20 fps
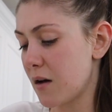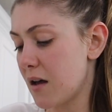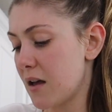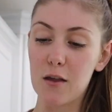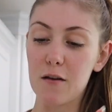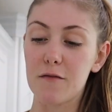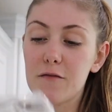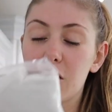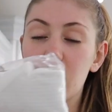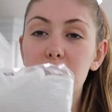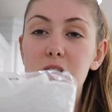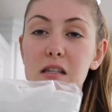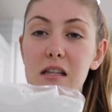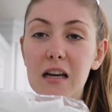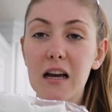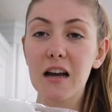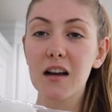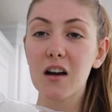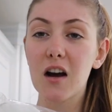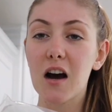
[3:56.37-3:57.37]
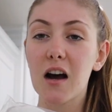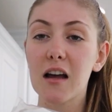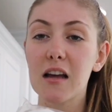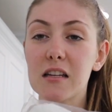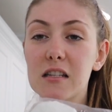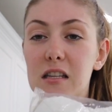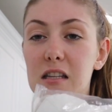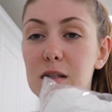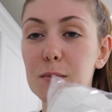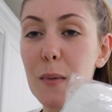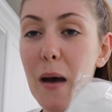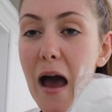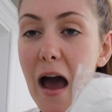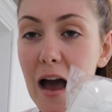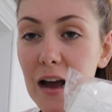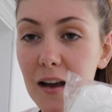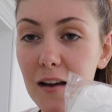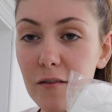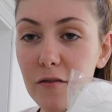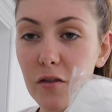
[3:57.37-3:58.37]
So the first thing I got is this
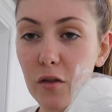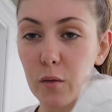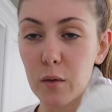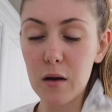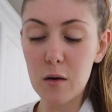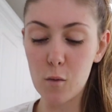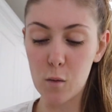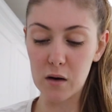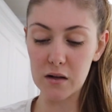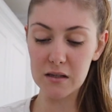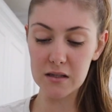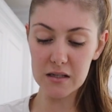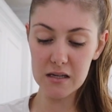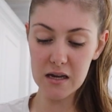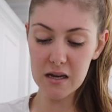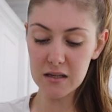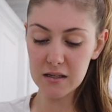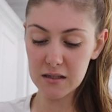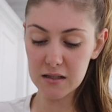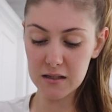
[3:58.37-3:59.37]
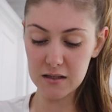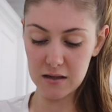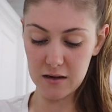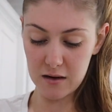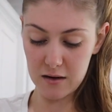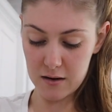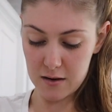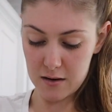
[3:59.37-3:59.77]
pack of three onesies.